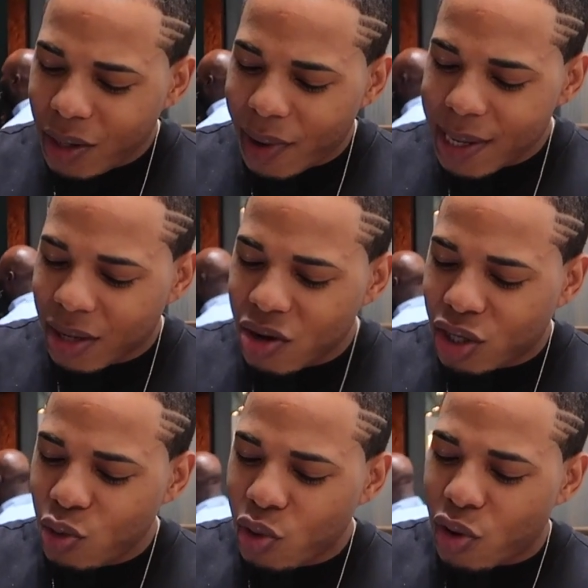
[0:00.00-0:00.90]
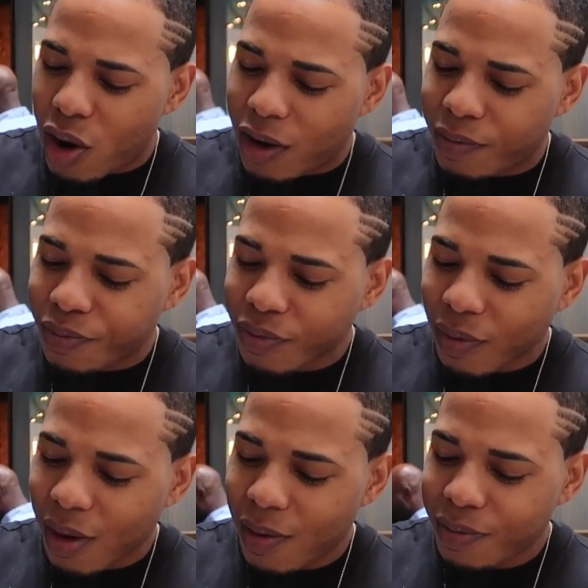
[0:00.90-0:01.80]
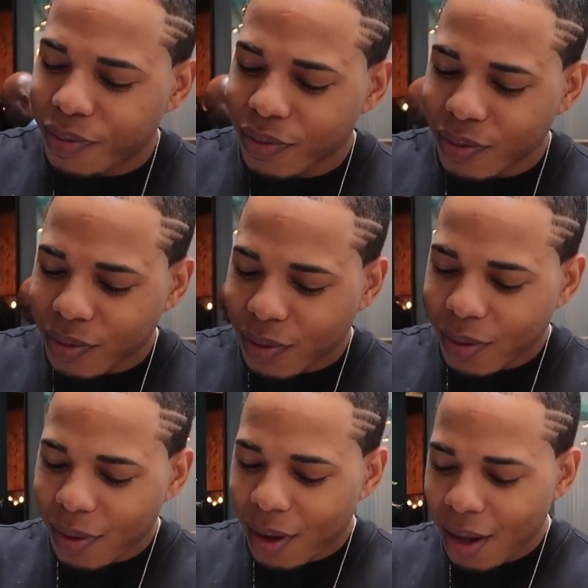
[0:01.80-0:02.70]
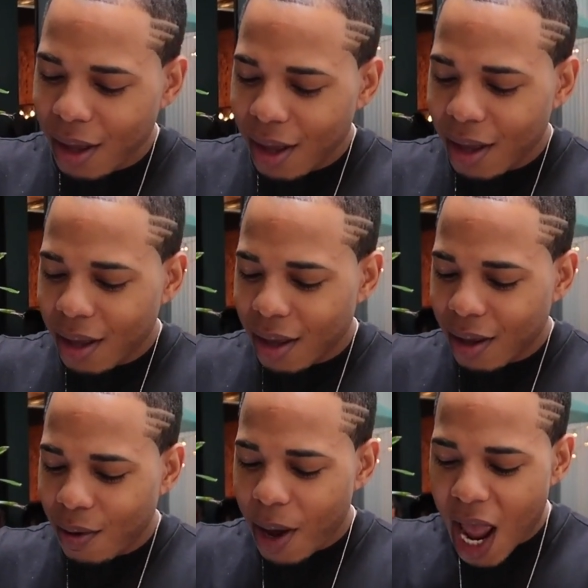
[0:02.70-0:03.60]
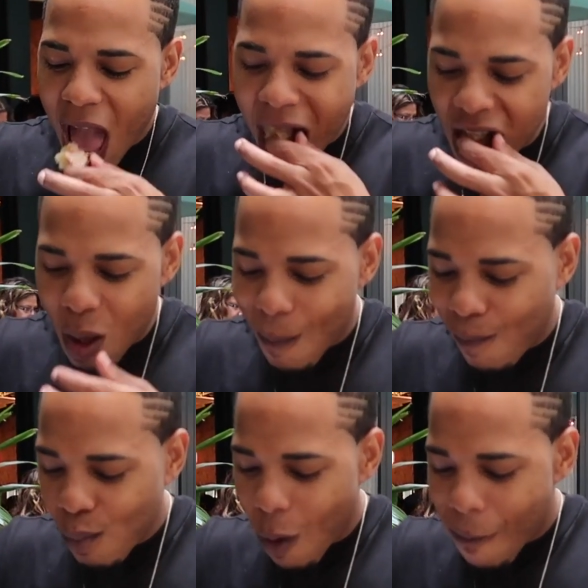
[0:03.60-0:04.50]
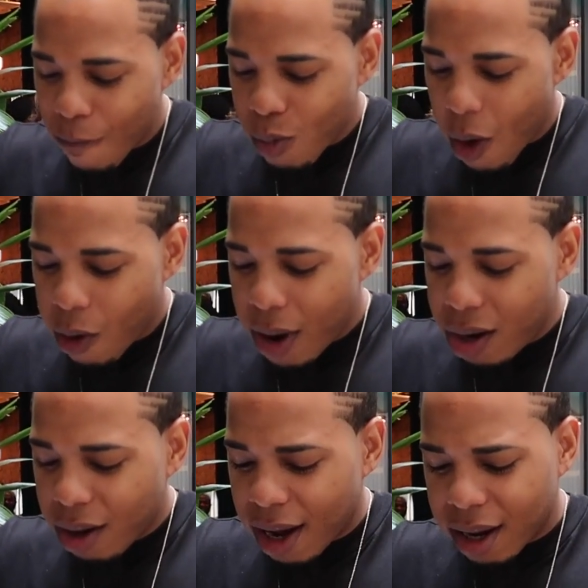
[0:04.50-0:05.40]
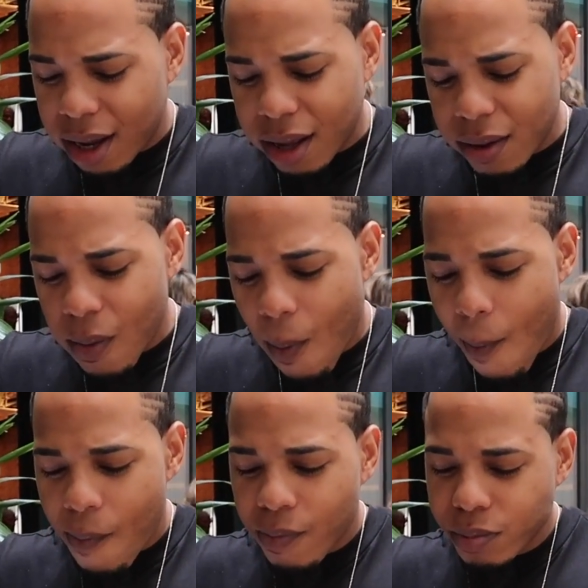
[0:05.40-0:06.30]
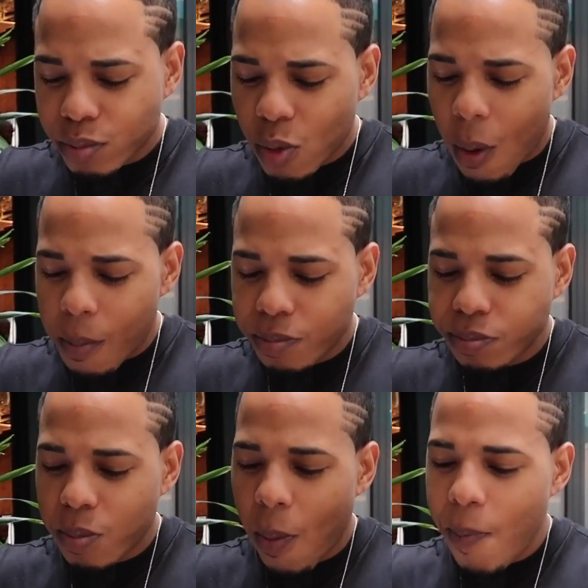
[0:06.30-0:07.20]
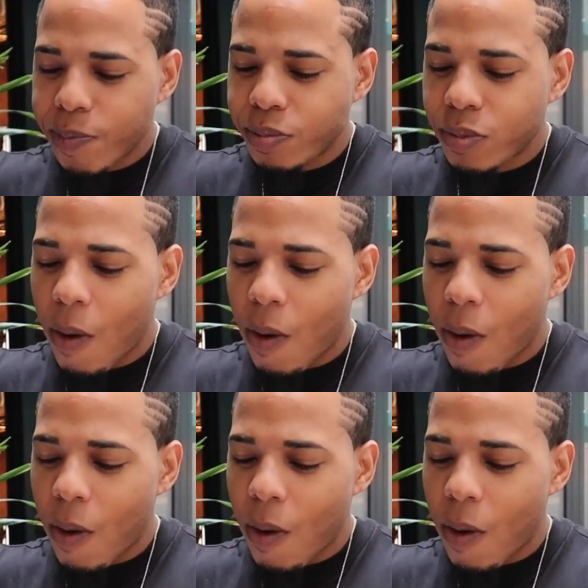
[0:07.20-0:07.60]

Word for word: This one is good too, bro. And try the cookie, try the cookie. Wait, look how the cookie. Look like it might be peanut butter cookie.